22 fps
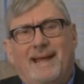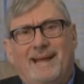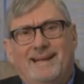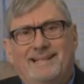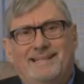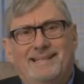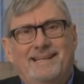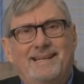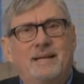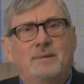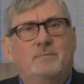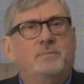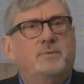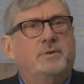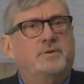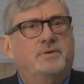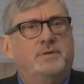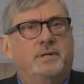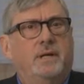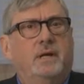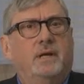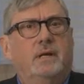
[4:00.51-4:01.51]
a
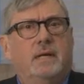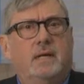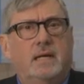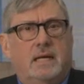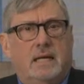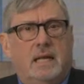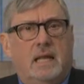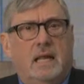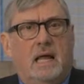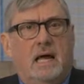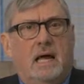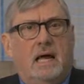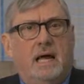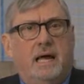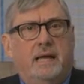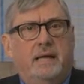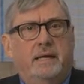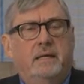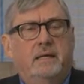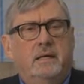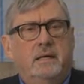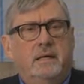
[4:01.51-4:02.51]
10%
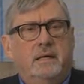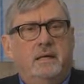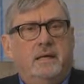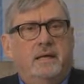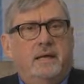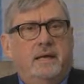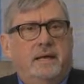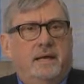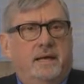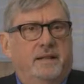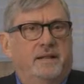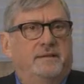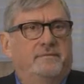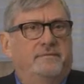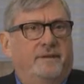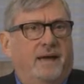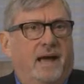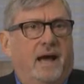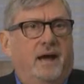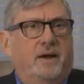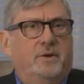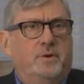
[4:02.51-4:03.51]
decline in the
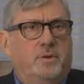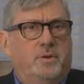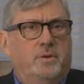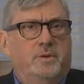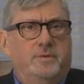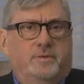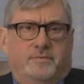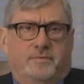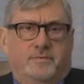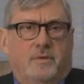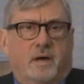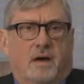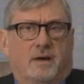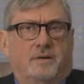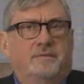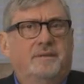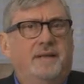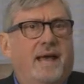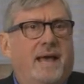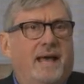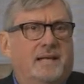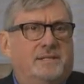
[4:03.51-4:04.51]
value
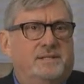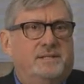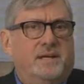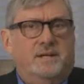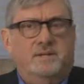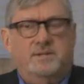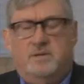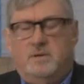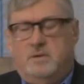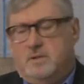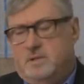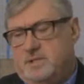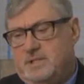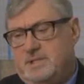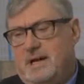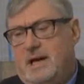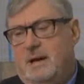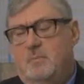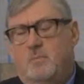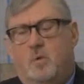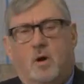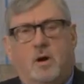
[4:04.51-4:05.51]
of the asset. So the
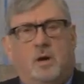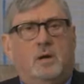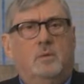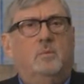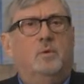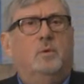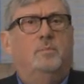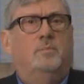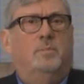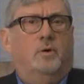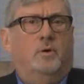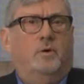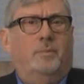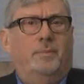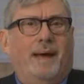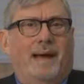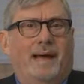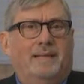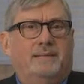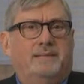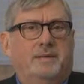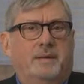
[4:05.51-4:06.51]
stock market will pull
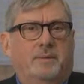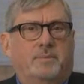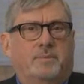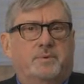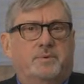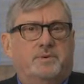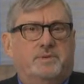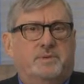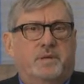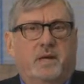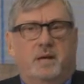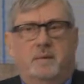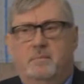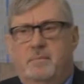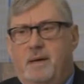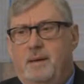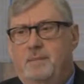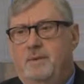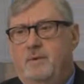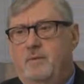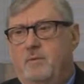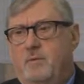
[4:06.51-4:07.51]
back 10%,
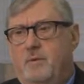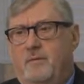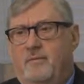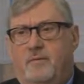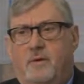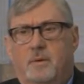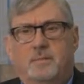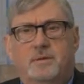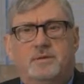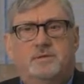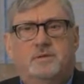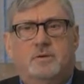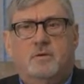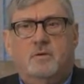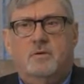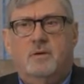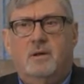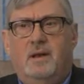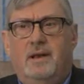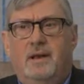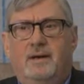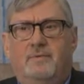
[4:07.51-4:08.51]
maybe from its
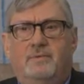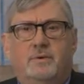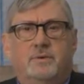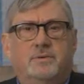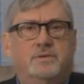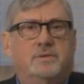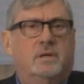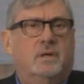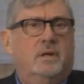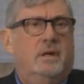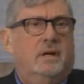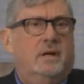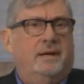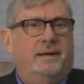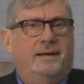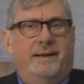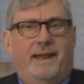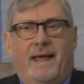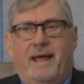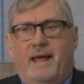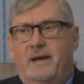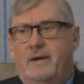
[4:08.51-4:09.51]
current levels
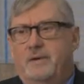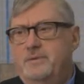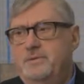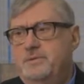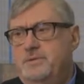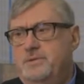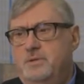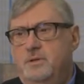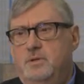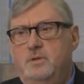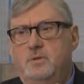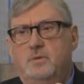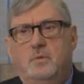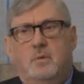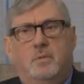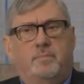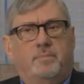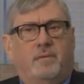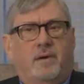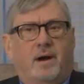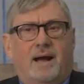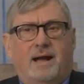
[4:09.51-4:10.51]
down to
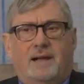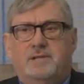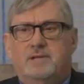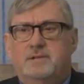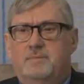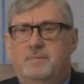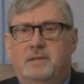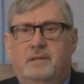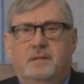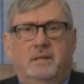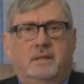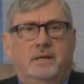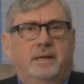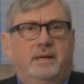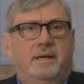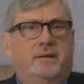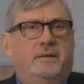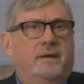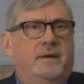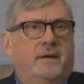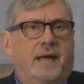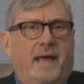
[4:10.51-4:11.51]

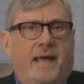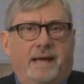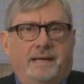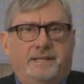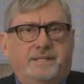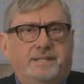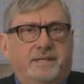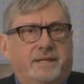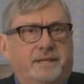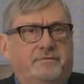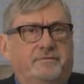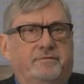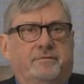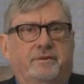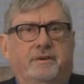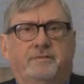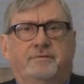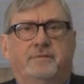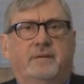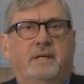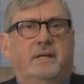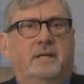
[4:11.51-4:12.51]
approximately
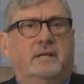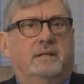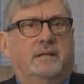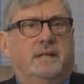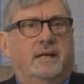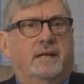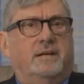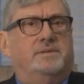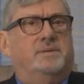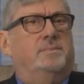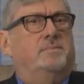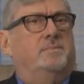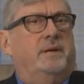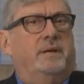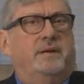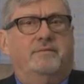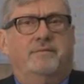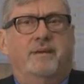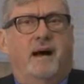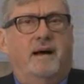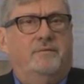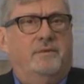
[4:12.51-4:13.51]
1850 in the S&P
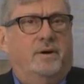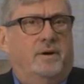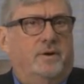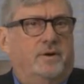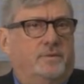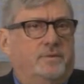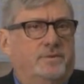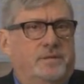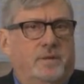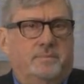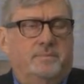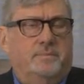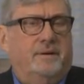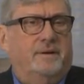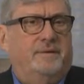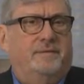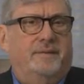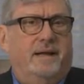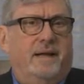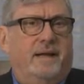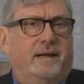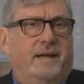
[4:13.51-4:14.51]
500, something
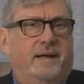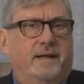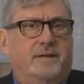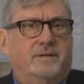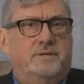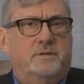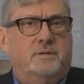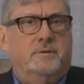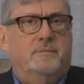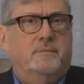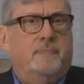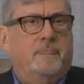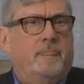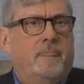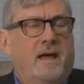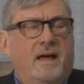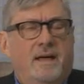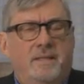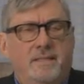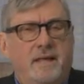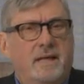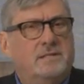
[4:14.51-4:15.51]
of that nature.
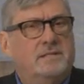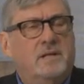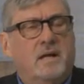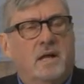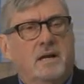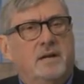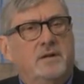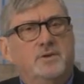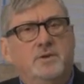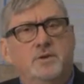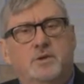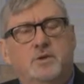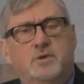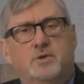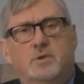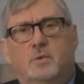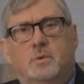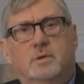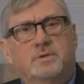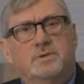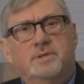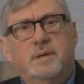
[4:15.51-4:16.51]
That's not
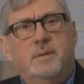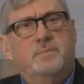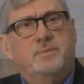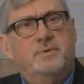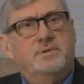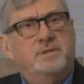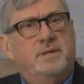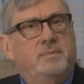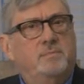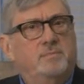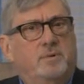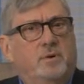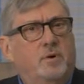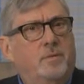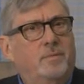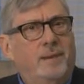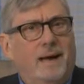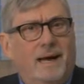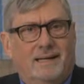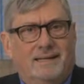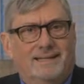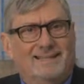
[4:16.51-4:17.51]
unusual. 10%
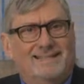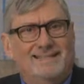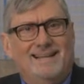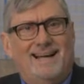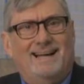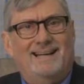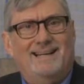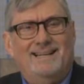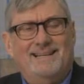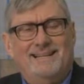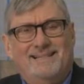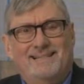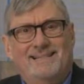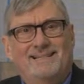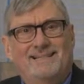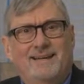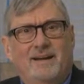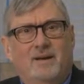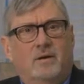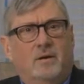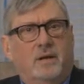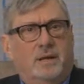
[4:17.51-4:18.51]
pullback does not
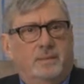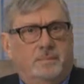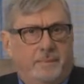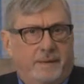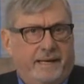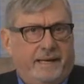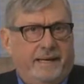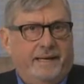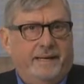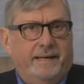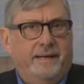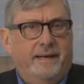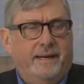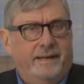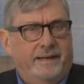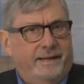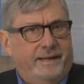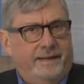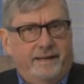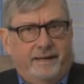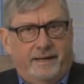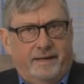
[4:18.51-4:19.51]
necessarily mean
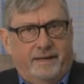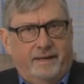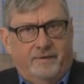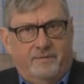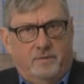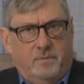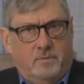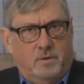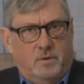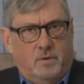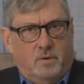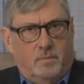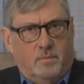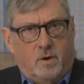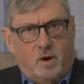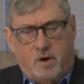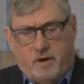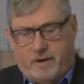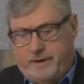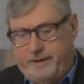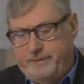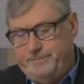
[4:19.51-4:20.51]
the end of a bull
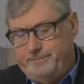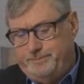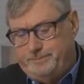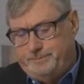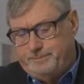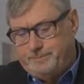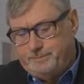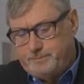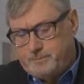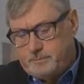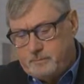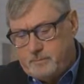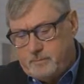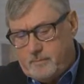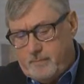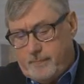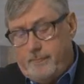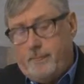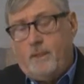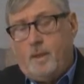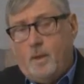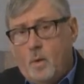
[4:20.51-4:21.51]
market.
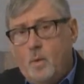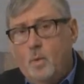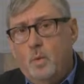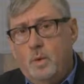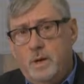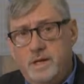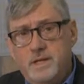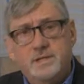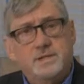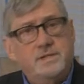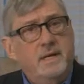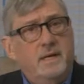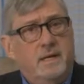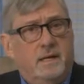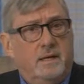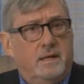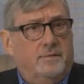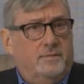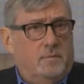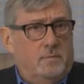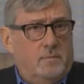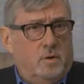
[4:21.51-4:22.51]
What is the
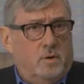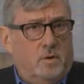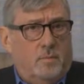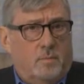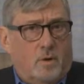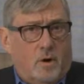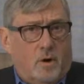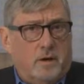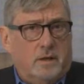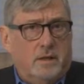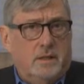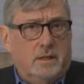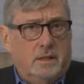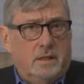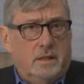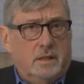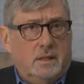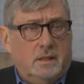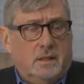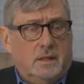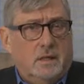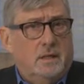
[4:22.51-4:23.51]
end of a bull market?
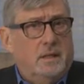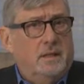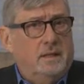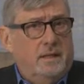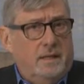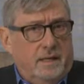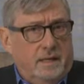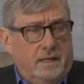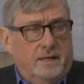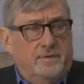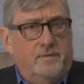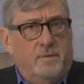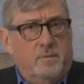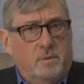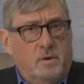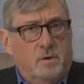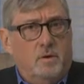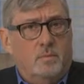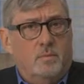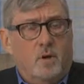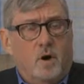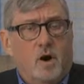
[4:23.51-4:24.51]
The end of a
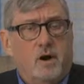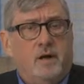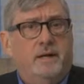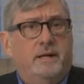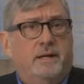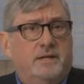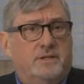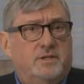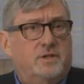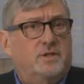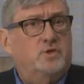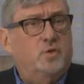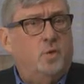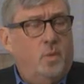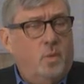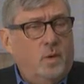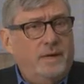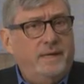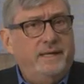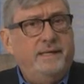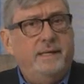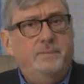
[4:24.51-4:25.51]
bull market is a
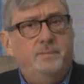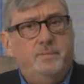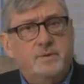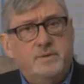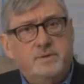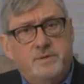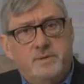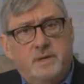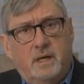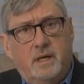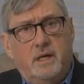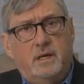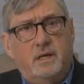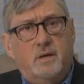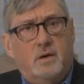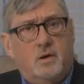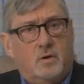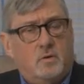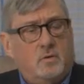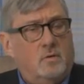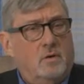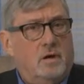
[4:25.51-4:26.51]
20%
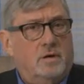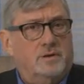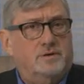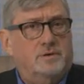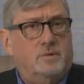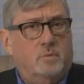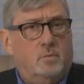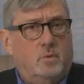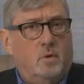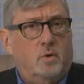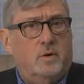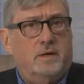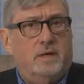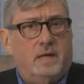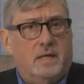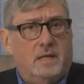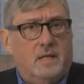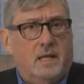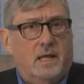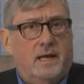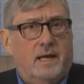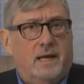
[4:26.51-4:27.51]
across the board
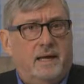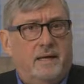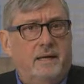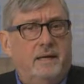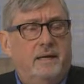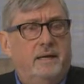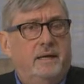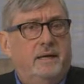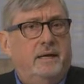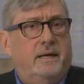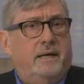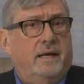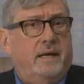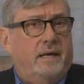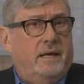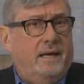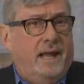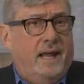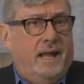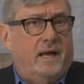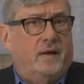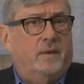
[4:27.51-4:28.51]
decline
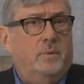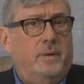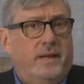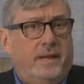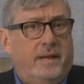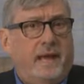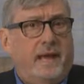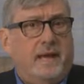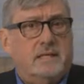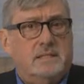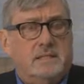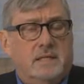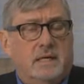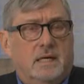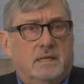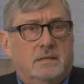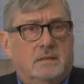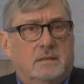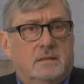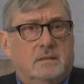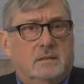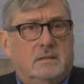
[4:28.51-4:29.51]
in equity
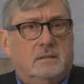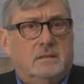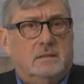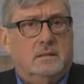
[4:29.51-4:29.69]
assets.